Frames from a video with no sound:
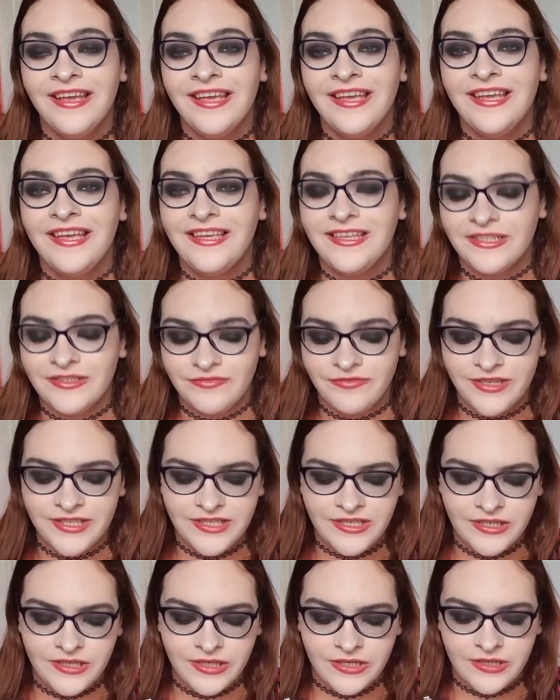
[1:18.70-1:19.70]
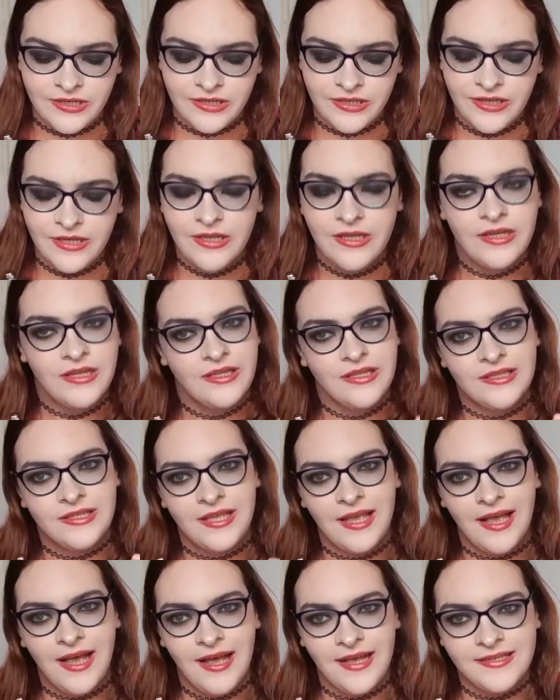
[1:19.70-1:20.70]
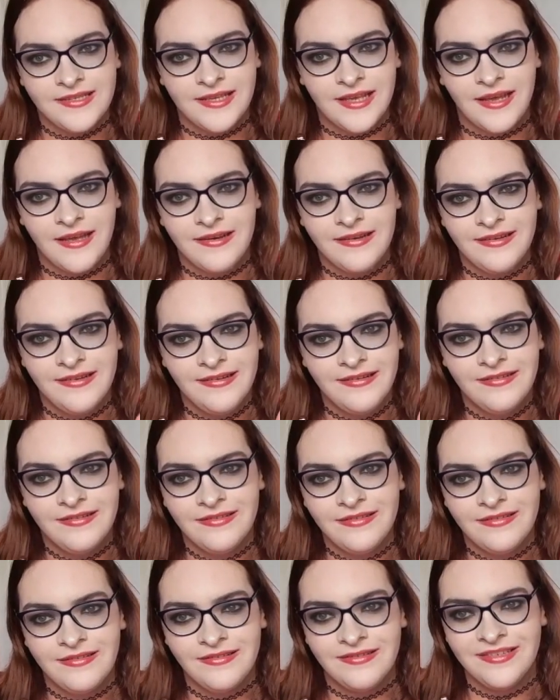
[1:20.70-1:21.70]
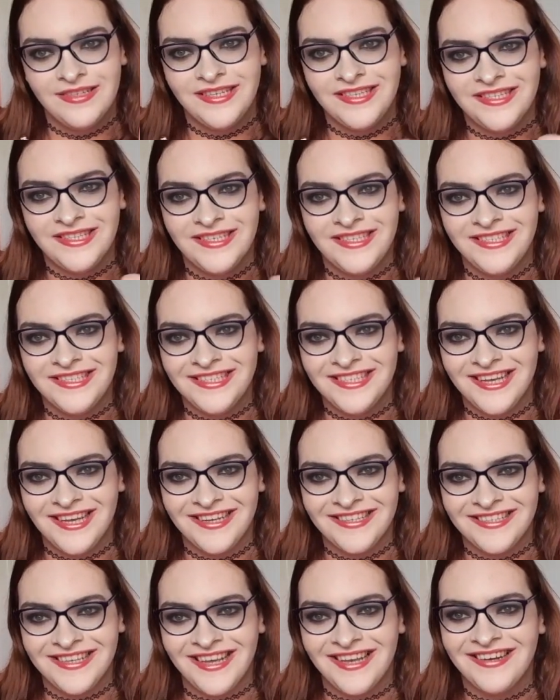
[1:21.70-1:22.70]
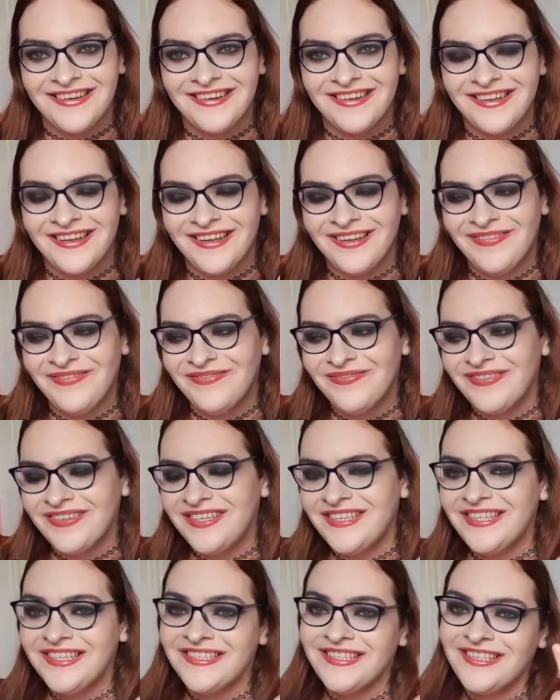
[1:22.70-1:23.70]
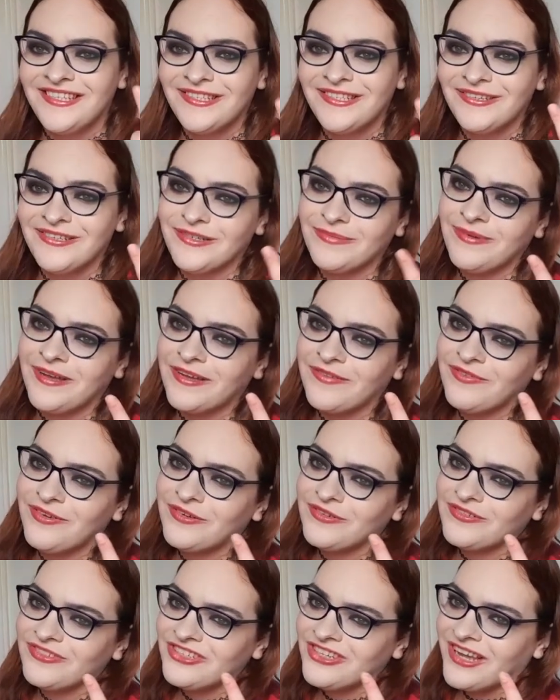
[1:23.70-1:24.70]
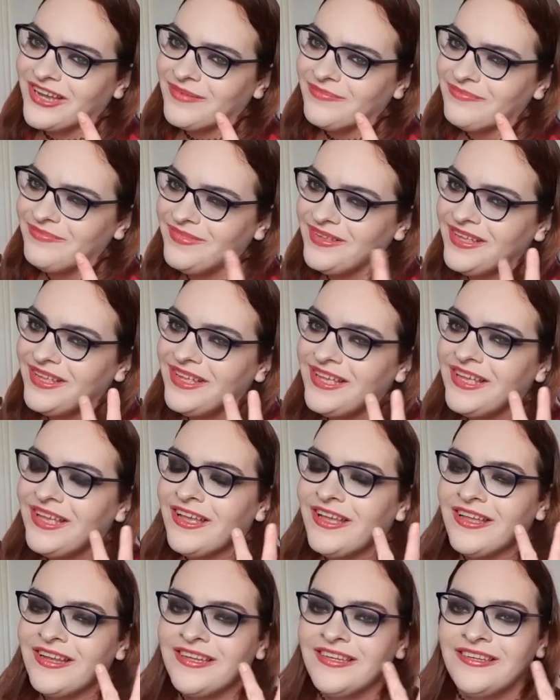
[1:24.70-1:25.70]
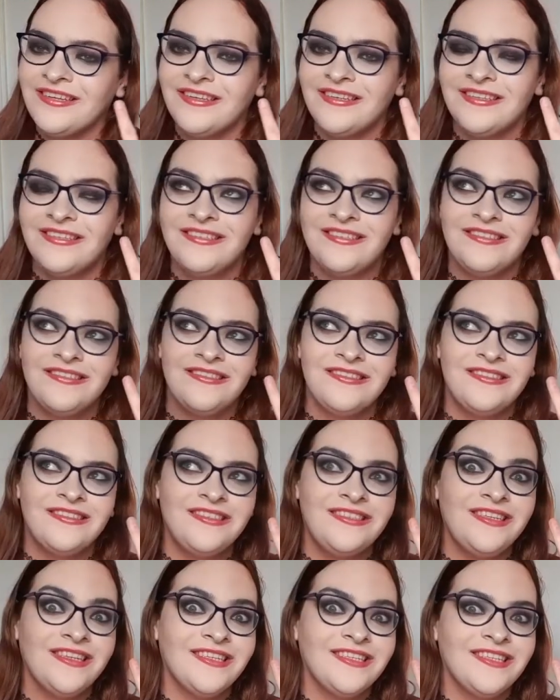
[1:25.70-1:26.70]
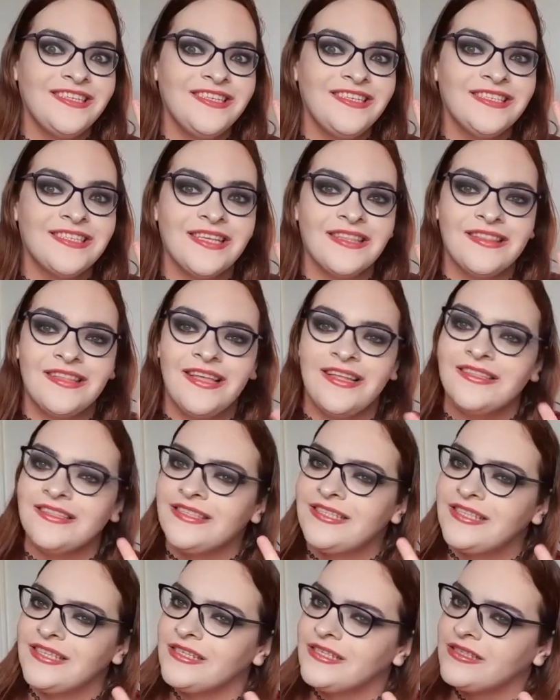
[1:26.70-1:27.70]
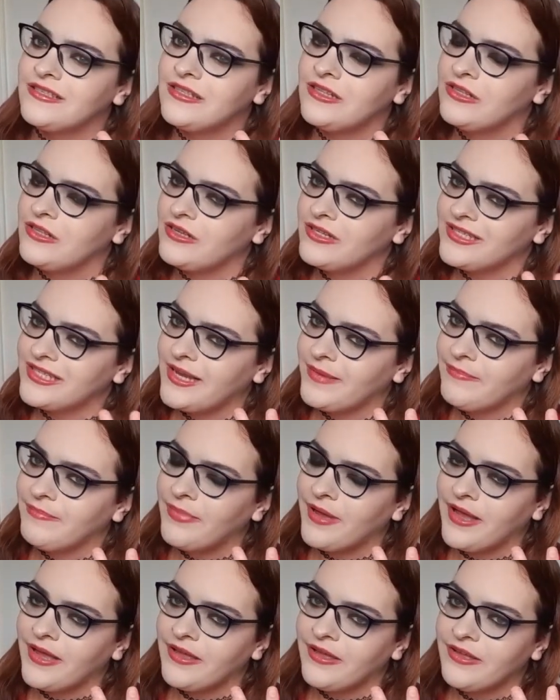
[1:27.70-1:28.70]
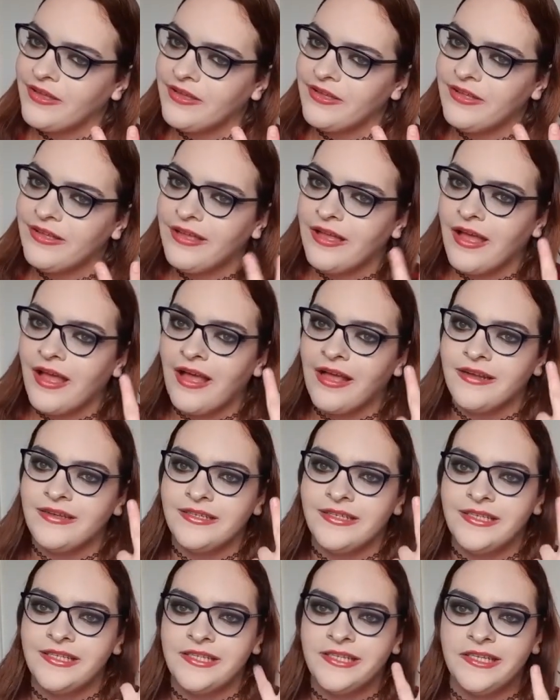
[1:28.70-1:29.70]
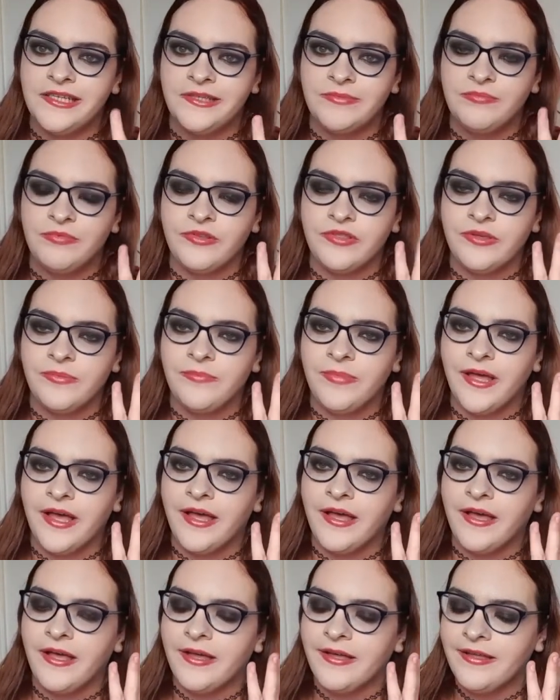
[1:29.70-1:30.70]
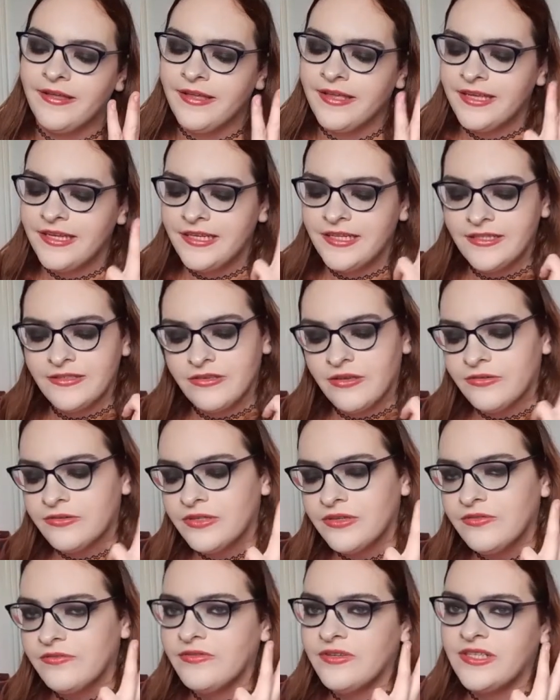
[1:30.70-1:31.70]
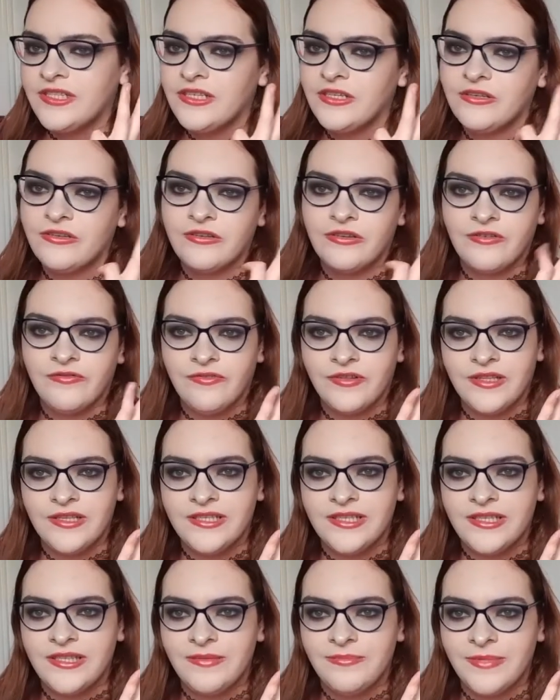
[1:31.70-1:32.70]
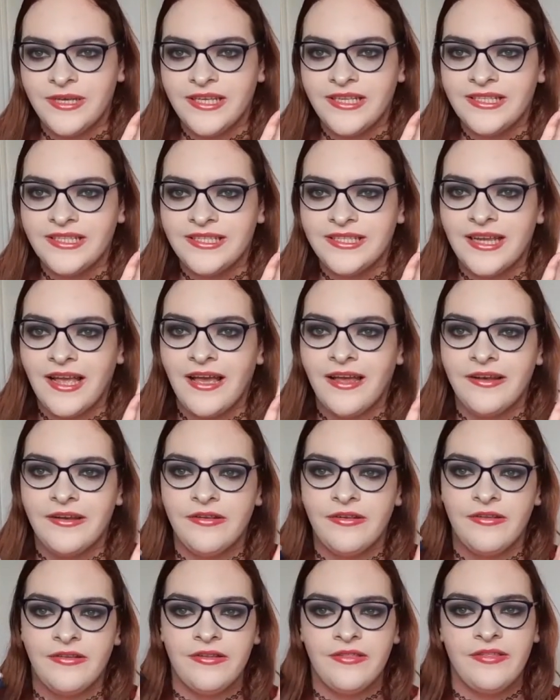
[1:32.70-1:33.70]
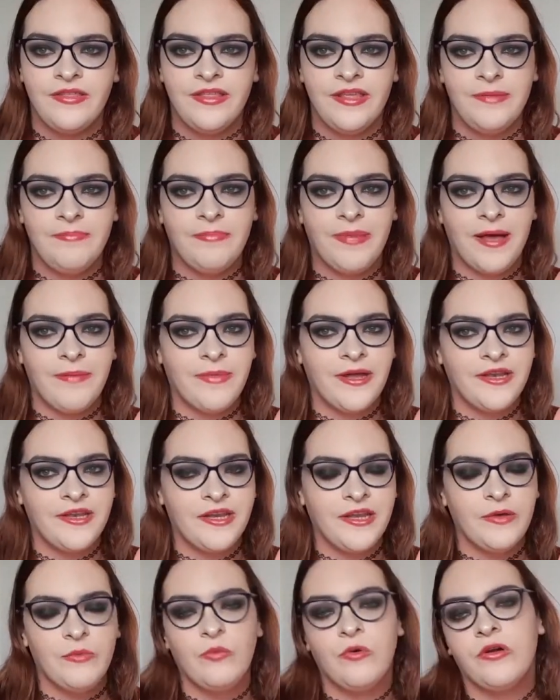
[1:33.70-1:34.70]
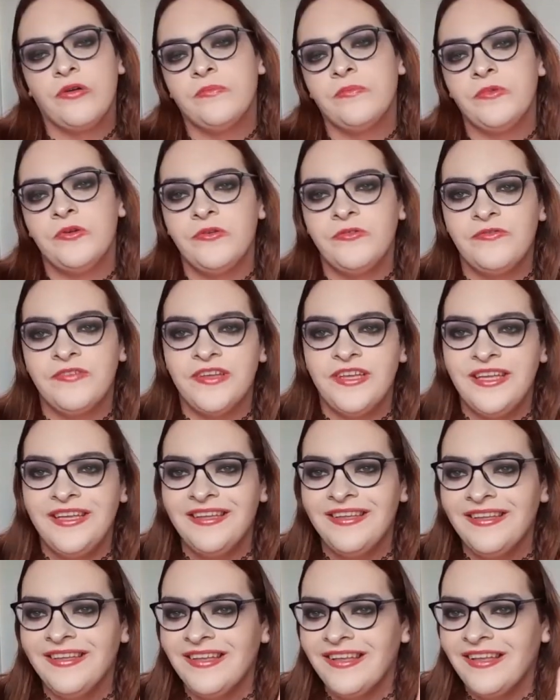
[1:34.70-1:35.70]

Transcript: He has written Tarzan, Disney's Tarzan, um, Disney's Hunchback of Notre Dame, Disney's Atlantis, The Lost Empire, and Disney's Brother Bear. He has also written Gorillas in the Mist and the Batman Year One movie.